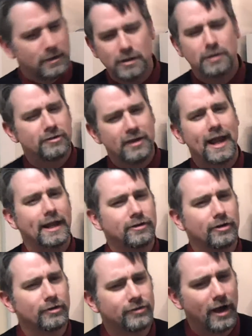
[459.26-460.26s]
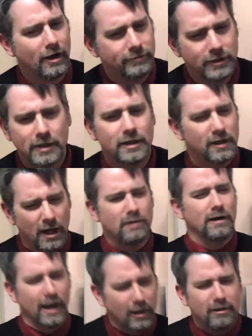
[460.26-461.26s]
you're saying to yourself,
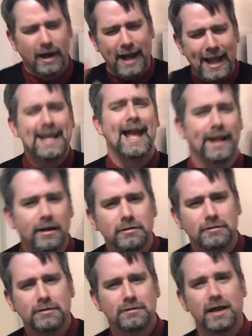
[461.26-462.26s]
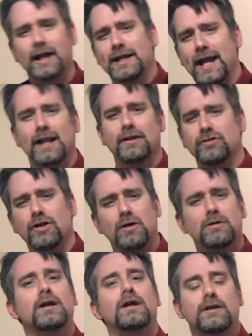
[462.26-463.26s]
all right, I get it. You get it, you
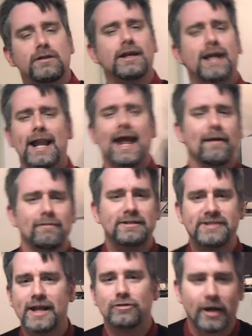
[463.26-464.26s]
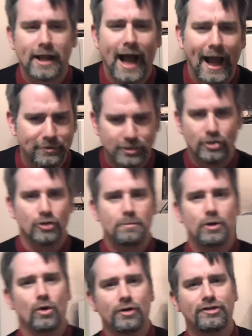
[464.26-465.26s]
know? You're going to have eccentric guys to do
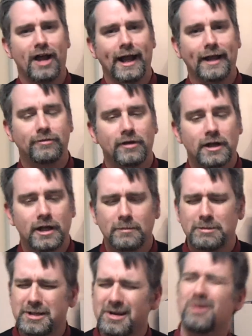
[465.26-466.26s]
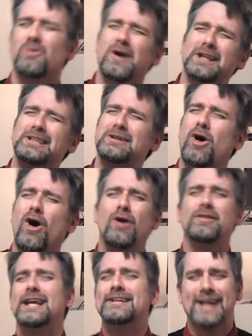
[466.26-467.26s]
pure science. But you know, what do
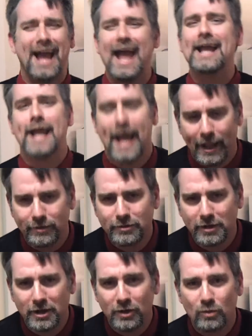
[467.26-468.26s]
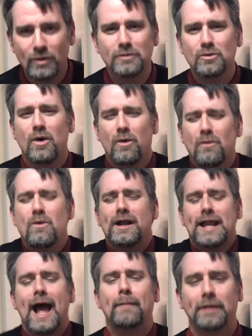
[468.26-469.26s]
all these eggheads,
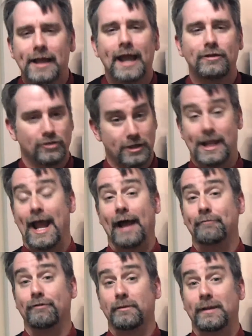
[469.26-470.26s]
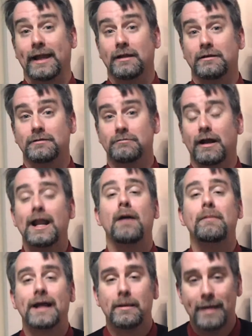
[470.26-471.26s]
what application do they have for me? Right?
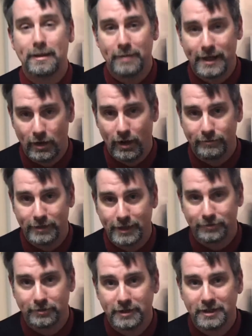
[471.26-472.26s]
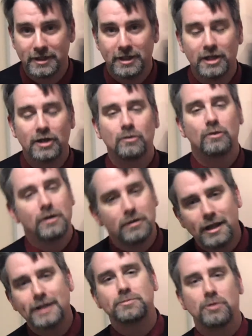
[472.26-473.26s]
How am I going to make money off of this?
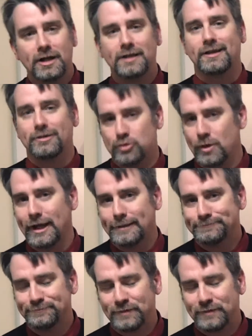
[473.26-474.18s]
Well, let's put it this way.